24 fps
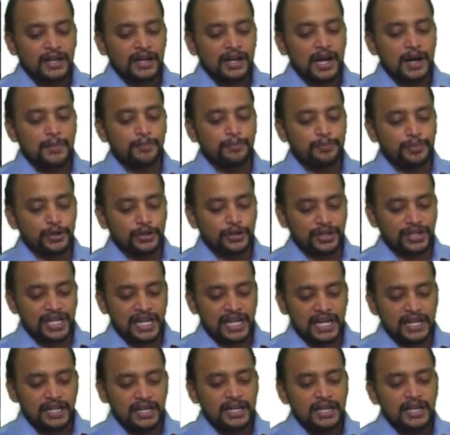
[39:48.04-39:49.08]
Compute
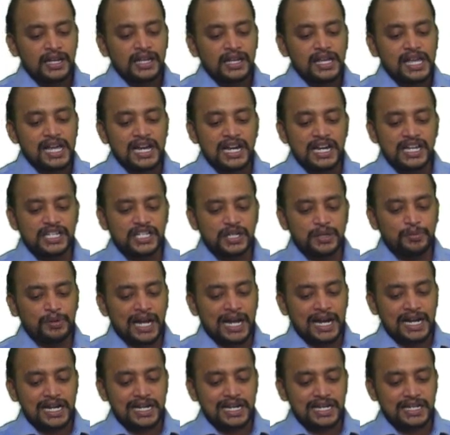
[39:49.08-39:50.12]
the eligible
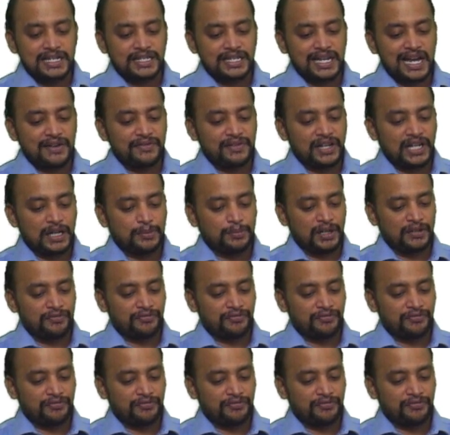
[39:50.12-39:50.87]
ITC available